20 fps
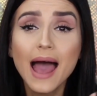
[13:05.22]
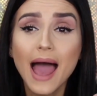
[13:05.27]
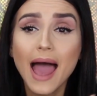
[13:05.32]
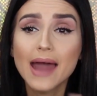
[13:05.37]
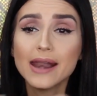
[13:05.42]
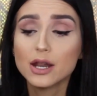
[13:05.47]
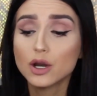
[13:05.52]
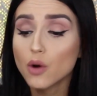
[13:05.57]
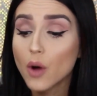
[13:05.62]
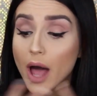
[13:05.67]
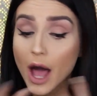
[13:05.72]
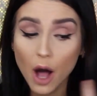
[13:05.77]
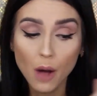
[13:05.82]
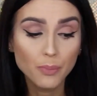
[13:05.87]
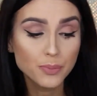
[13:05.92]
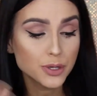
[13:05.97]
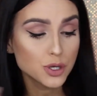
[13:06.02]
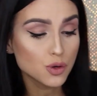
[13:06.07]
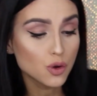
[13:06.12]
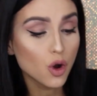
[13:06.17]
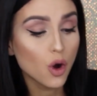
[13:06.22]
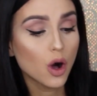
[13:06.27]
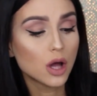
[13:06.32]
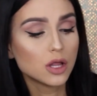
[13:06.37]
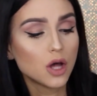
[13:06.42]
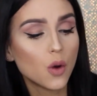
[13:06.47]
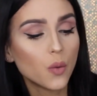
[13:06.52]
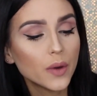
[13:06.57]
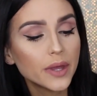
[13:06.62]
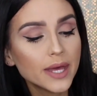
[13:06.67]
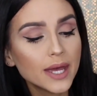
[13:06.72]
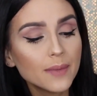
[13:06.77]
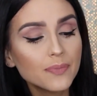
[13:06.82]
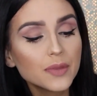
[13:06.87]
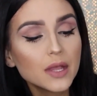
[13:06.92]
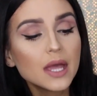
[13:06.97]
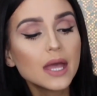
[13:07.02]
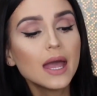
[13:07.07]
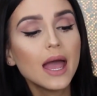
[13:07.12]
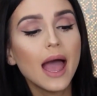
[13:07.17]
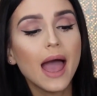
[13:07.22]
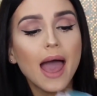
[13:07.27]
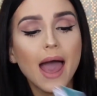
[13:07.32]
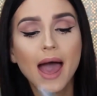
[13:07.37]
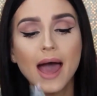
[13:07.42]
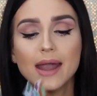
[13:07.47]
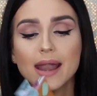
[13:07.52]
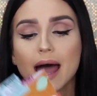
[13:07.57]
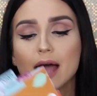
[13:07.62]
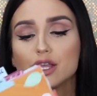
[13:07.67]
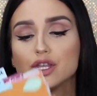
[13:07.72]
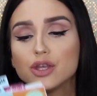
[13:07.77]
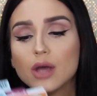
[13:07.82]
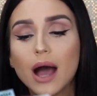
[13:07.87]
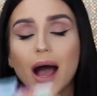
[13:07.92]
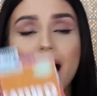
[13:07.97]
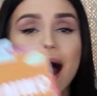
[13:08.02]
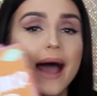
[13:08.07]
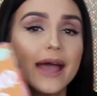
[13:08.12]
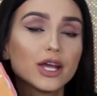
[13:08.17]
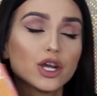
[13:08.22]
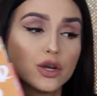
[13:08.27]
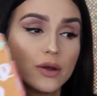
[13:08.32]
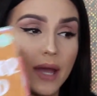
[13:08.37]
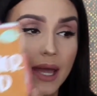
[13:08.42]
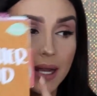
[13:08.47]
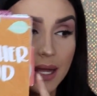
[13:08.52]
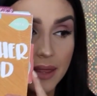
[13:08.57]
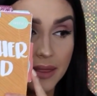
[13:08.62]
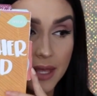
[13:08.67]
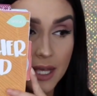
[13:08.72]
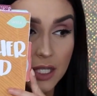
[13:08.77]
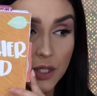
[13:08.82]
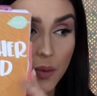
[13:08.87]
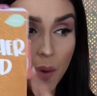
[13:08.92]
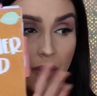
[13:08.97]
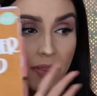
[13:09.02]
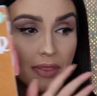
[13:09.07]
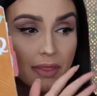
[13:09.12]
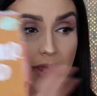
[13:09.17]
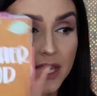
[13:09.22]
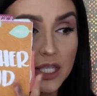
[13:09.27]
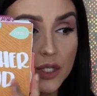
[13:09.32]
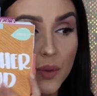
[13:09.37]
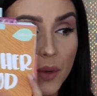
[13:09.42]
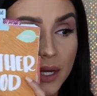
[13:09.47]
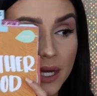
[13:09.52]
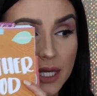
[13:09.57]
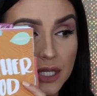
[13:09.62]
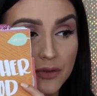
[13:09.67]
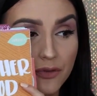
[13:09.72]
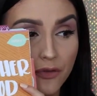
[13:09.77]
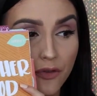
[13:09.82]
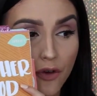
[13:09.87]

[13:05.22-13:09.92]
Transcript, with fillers: and it'll help you go along with it. And I created this one. This one is